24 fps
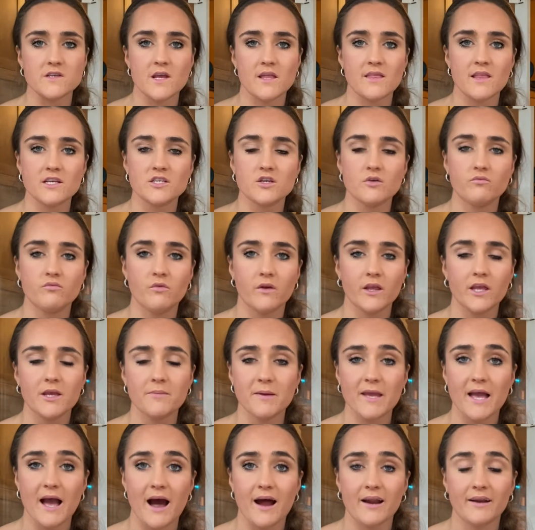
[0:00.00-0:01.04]
and they should really
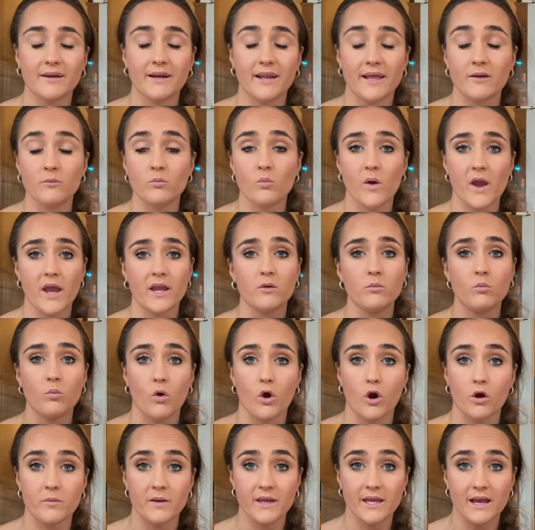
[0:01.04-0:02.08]
be added in when and
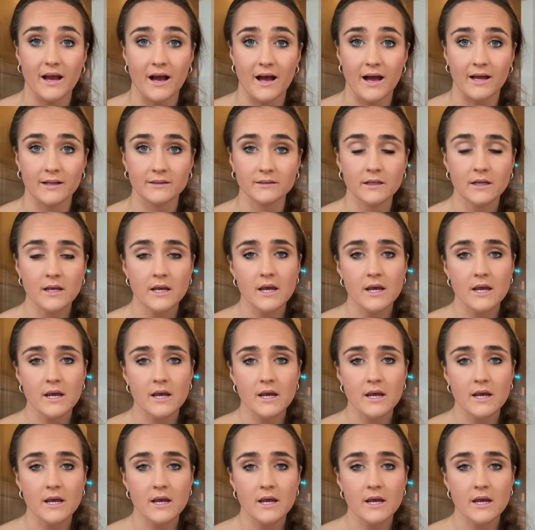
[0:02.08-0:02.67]
where we can,